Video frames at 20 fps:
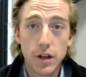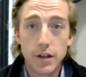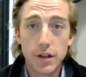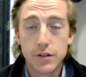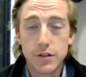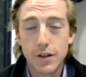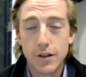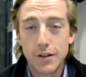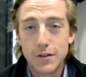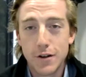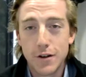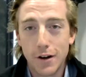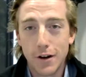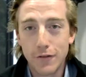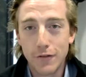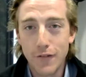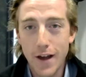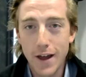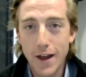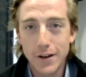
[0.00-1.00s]
it's got
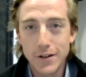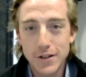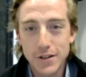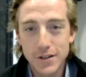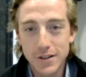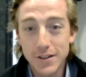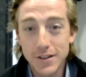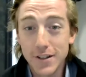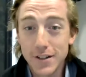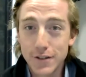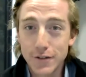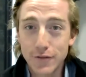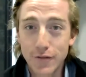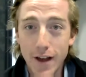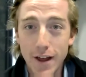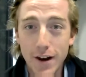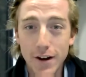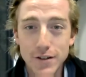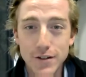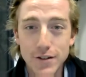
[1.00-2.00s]
advantages and
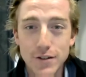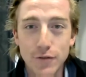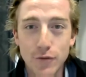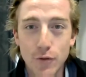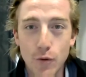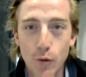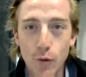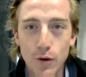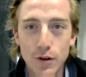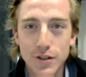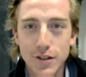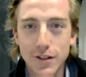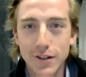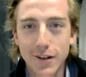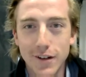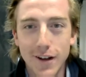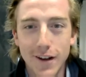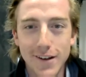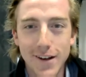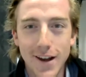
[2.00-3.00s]
disadvantages, of course.
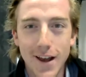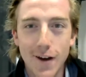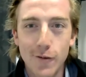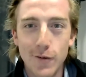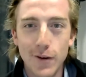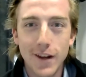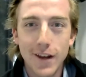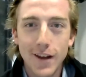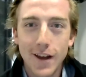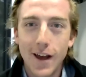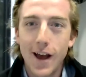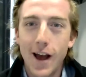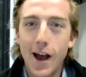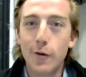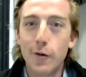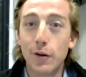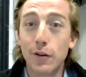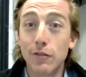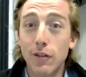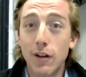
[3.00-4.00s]
And I
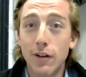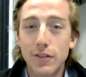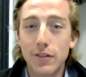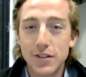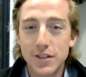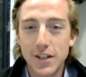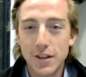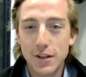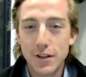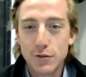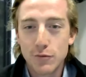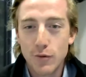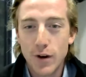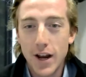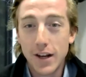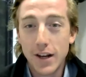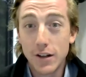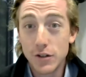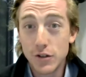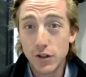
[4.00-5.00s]
would have loved to see this
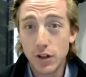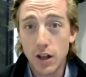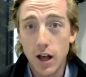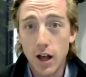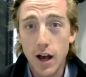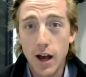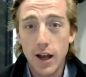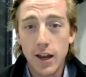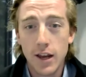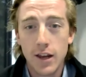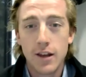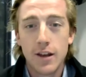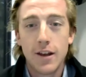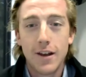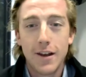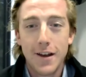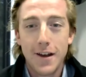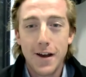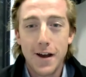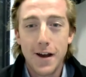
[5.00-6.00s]
rain in July
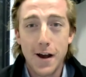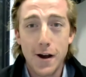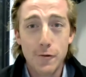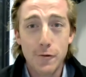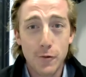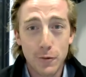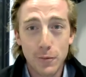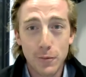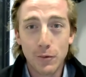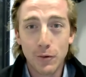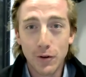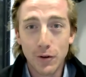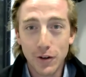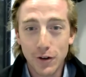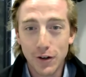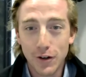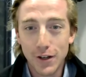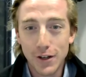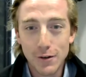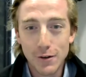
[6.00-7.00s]
when we really
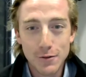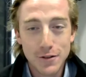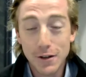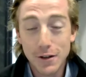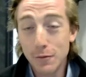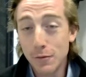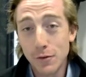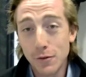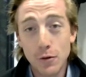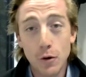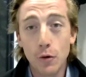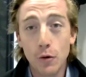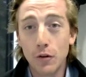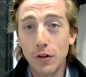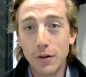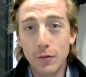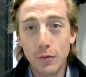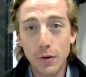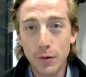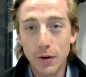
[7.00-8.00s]
could have used it.
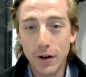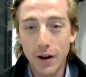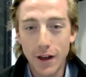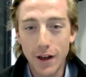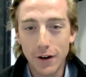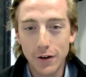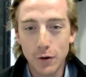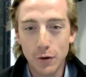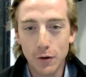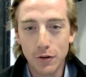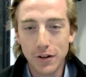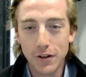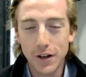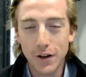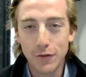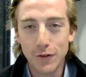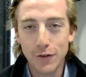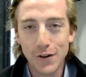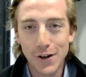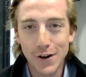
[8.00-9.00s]
We would have had a totally
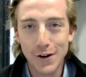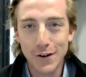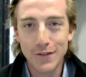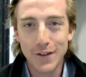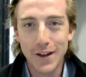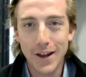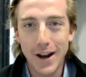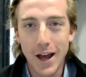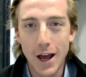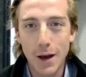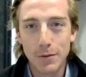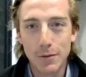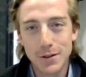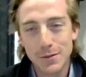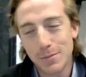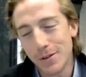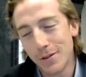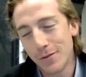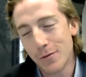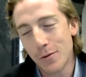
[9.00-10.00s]
different year if that happens.
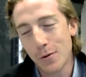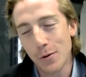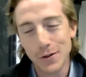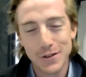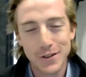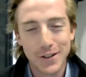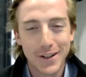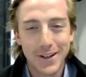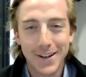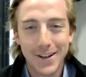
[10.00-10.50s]
But of course,